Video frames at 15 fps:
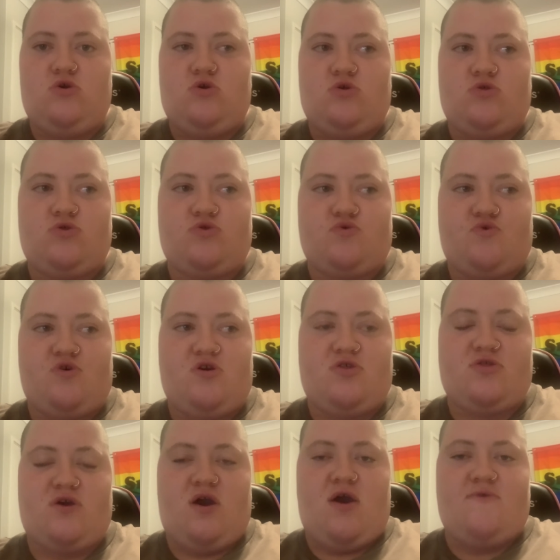
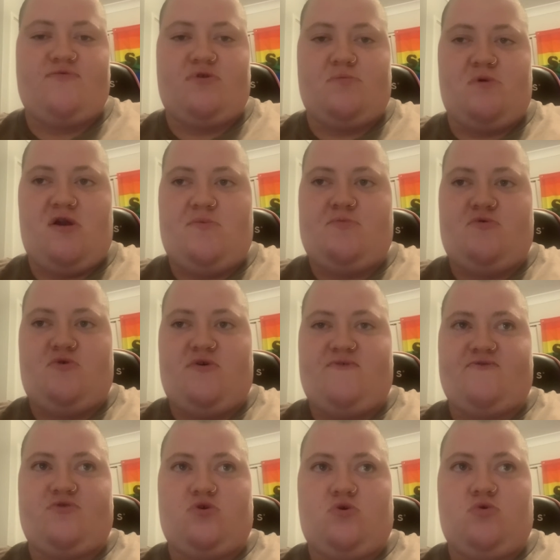stories that other people
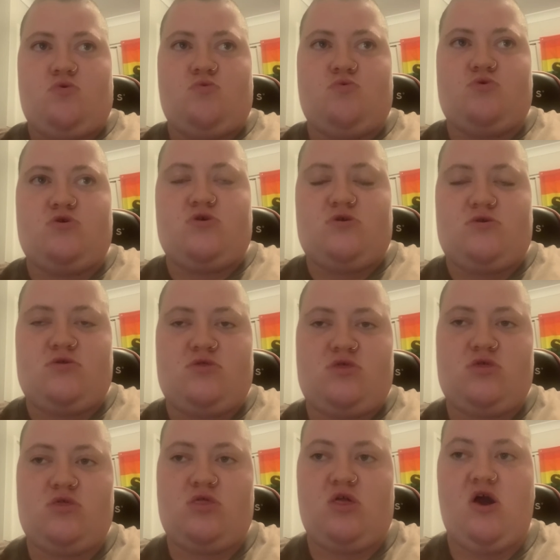have told.
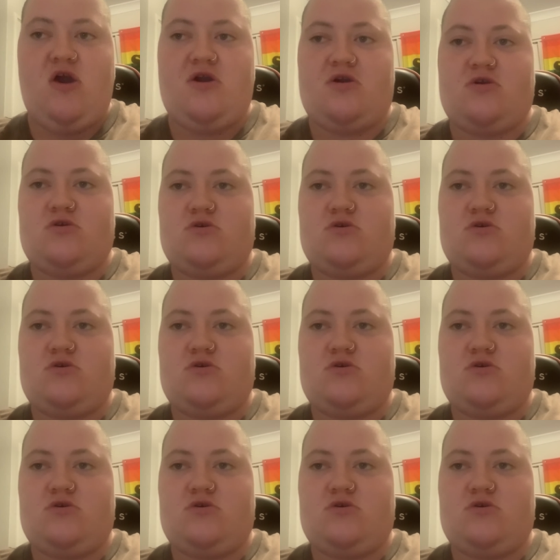Like,